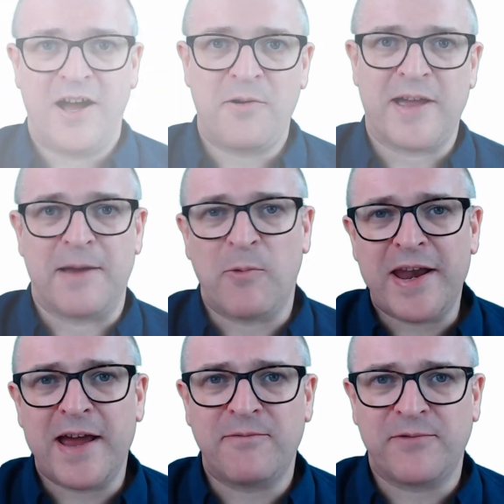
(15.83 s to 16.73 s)
Okay,
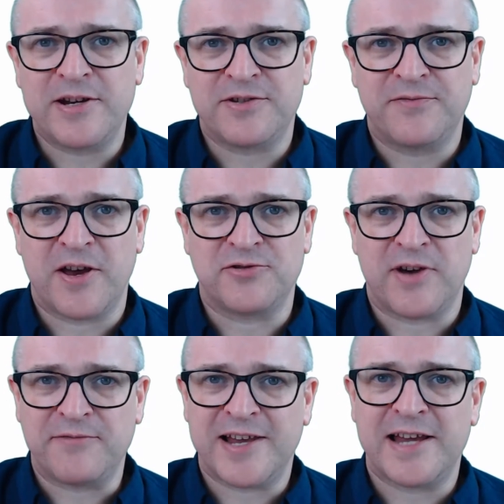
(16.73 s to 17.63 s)
when I finish the first
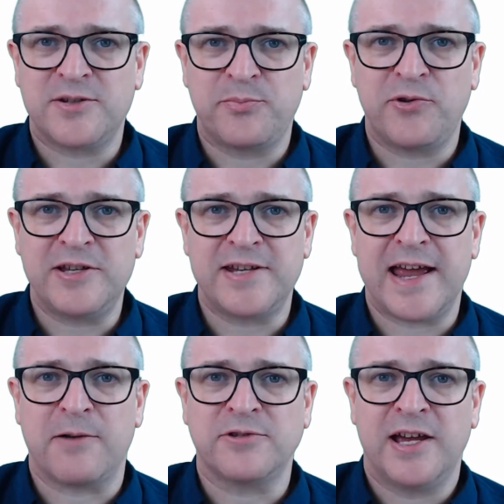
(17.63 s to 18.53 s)
draft I like to print it
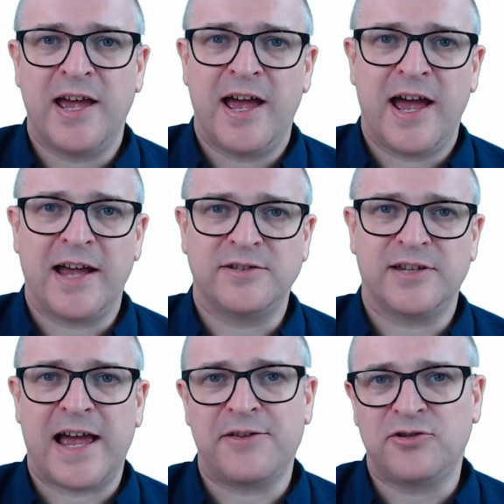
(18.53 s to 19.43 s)
out at
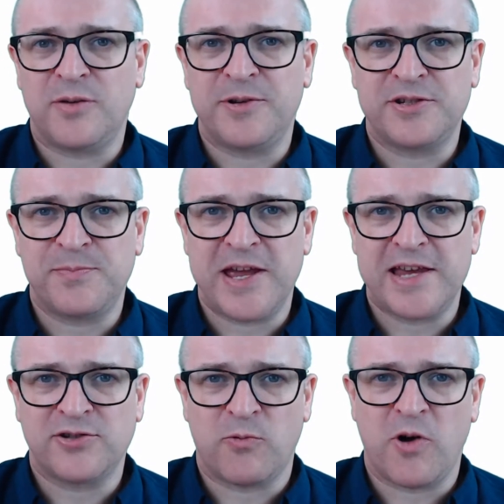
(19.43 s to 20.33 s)
either double
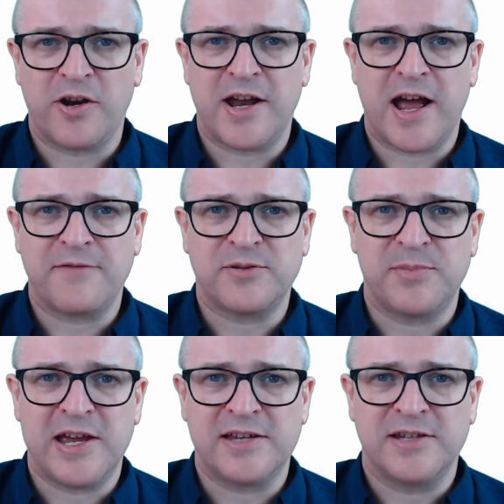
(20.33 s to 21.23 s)
spaced or 1.5
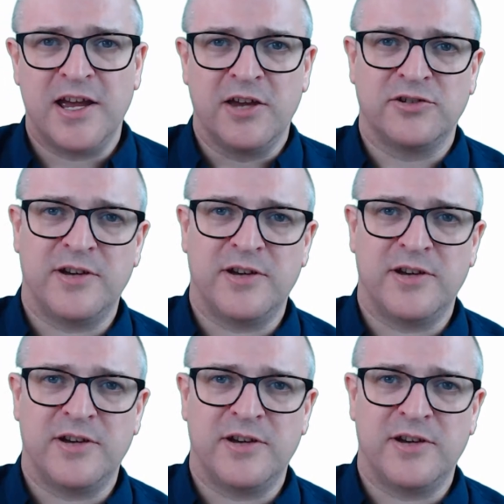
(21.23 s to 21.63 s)
space. So